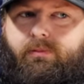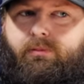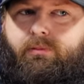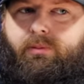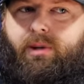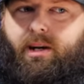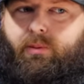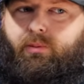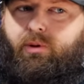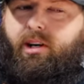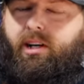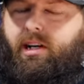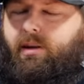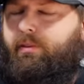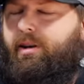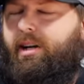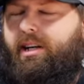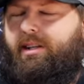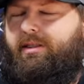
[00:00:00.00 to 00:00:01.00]
but I'm ready to
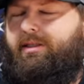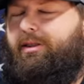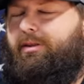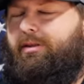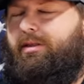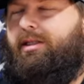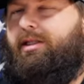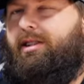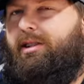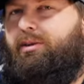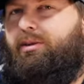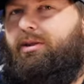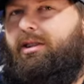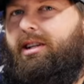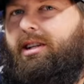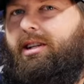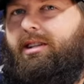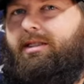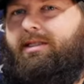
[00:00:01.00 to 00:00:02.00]
get my hands on it and see what
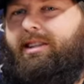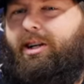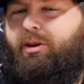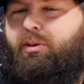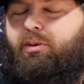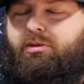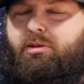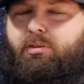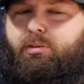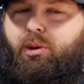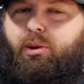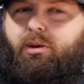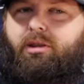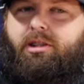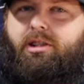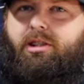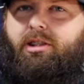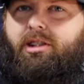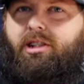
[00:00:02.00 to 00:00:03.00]
it is. I don't want to spoil
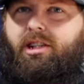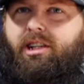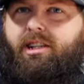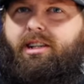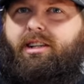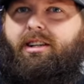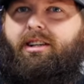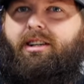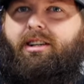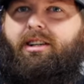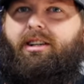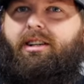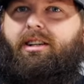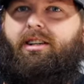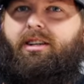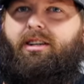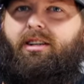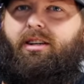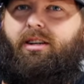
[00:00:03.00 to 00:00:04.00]
it just yet,
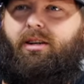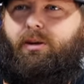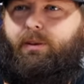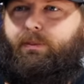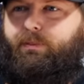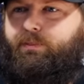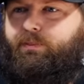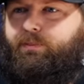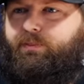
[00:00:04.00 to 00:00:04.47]
um,